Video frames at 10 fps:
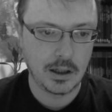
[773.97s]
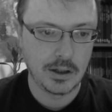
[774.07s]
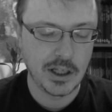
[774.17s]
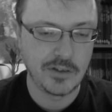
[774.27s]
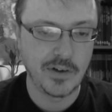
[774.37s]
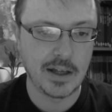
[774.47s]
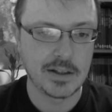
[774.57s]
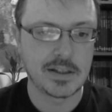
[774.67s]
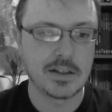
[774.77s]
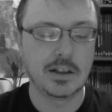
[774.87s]
an
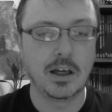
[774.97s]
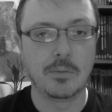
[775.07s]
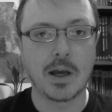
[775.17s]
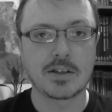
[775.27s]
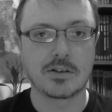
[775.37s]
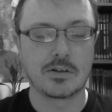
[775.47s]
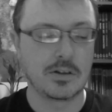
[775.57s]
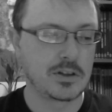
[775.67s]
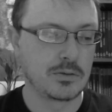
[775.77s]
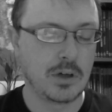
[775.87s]
advanced game master,
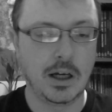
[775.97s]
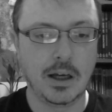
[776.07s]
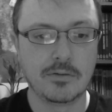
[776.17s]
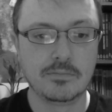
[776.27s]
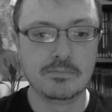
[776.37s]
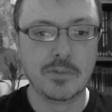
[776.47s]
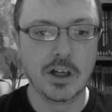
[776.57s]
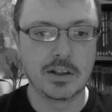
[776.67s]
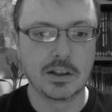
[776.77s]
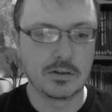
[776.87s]
so I have
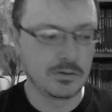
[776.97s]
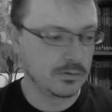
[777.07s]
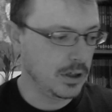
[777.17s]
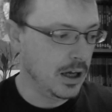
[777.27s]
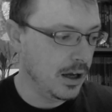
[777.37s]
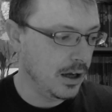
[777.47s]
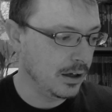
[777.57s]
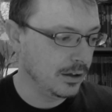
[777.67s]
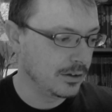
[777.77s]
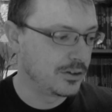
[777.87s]
nothing to
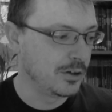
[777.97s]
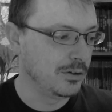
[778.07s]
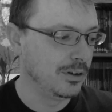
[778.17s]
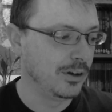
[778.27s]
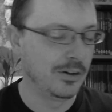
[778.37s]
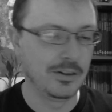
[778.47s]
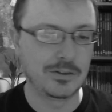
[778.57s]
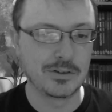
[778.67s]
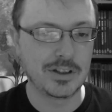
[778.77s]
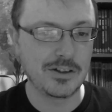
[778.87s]

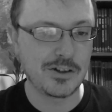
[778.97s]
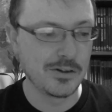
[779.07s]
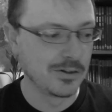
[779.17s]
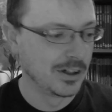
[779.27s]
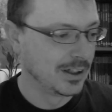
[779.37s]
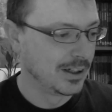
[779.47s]
to teach you